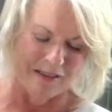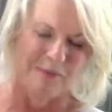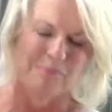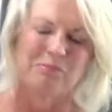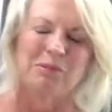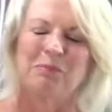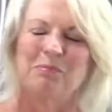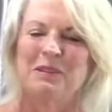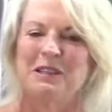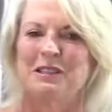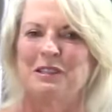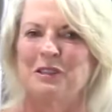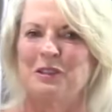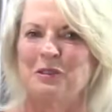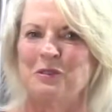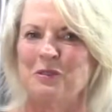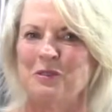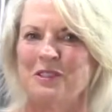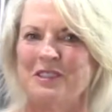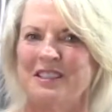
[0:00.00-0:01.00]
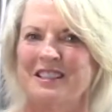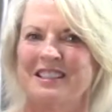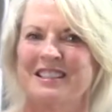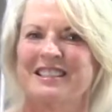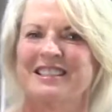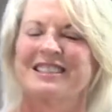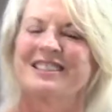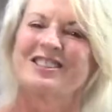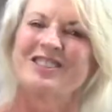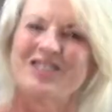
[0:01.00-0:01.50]
pimentos,
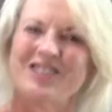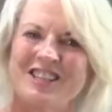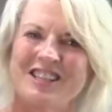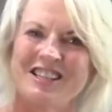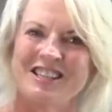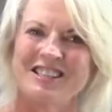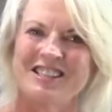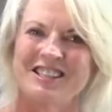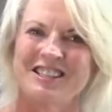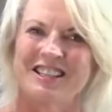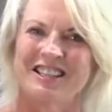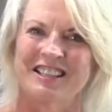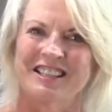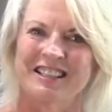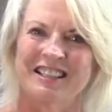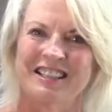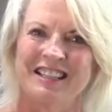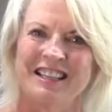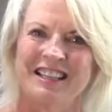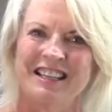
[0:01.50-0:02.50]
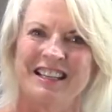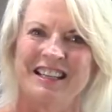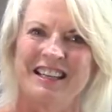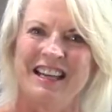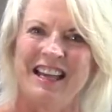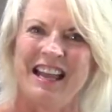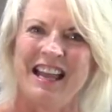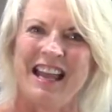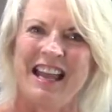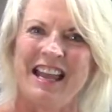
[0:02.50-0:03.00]
cheese,
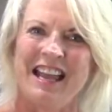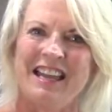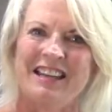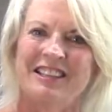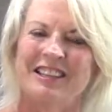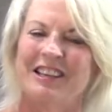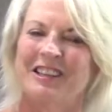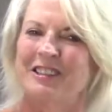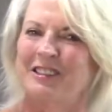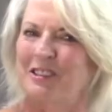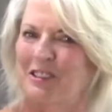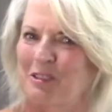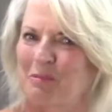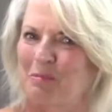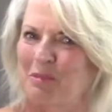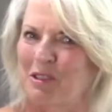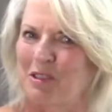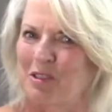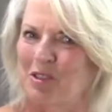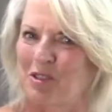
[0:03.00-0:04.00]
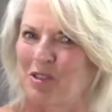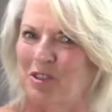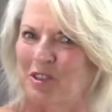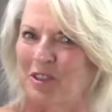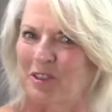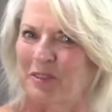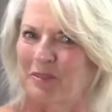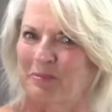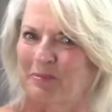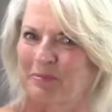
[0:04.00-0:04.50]
and a little bit of
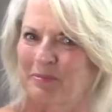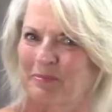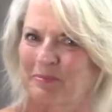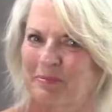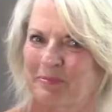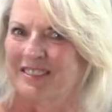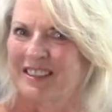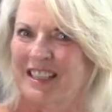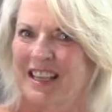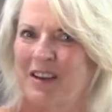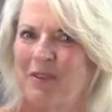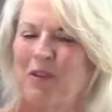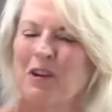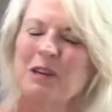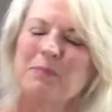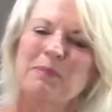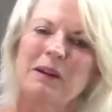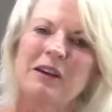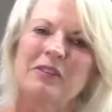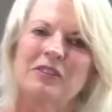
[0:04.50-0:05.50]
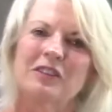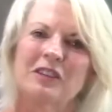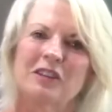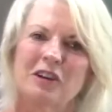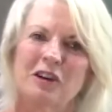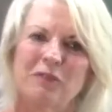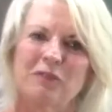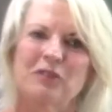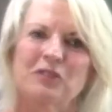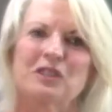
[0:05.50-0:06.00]
sugar. What about the
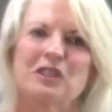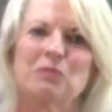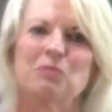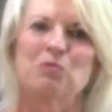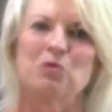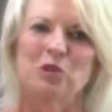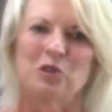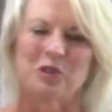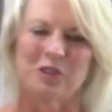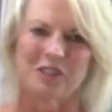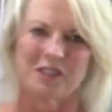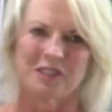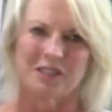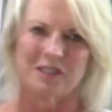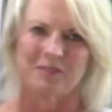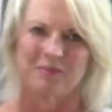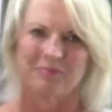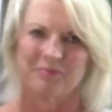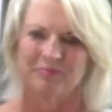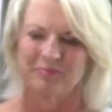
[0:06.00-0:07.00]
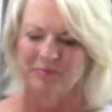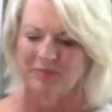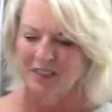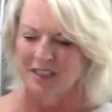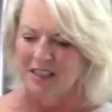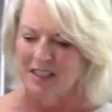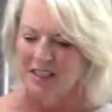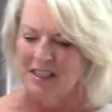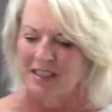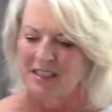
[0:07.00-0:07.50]
comforting words?
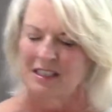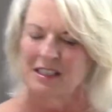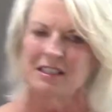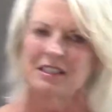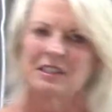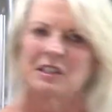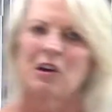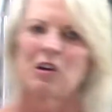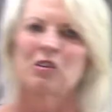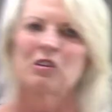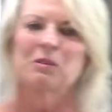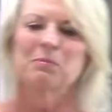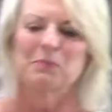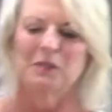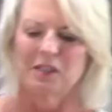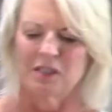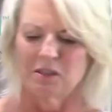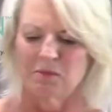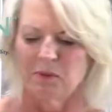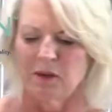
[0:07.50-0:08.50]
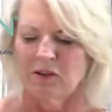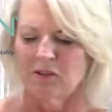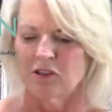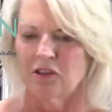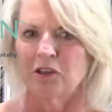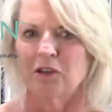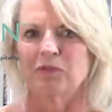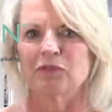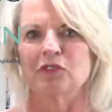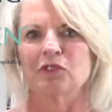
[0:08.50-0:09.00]
Let's talk a minute about
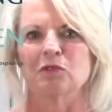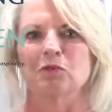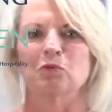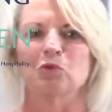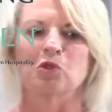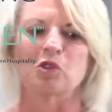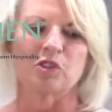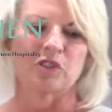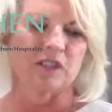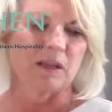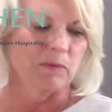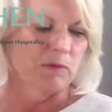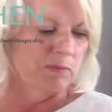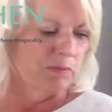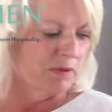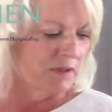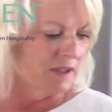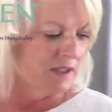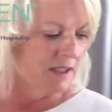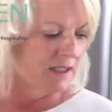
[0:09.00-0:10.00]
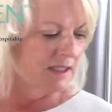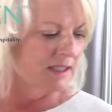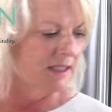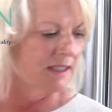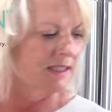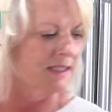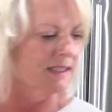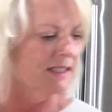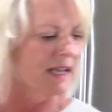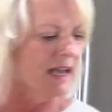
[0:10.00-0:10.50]
comforting words. Let me put this to the
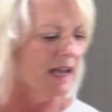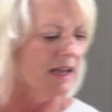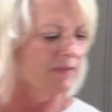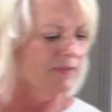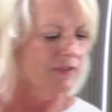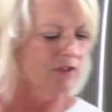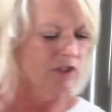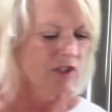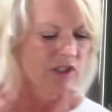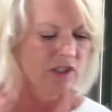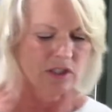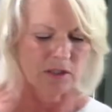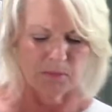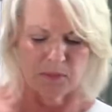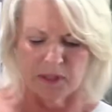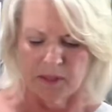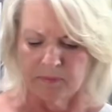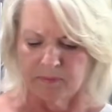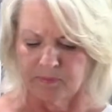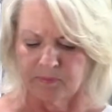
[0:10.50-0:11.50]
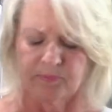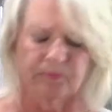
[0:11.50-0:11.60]
side.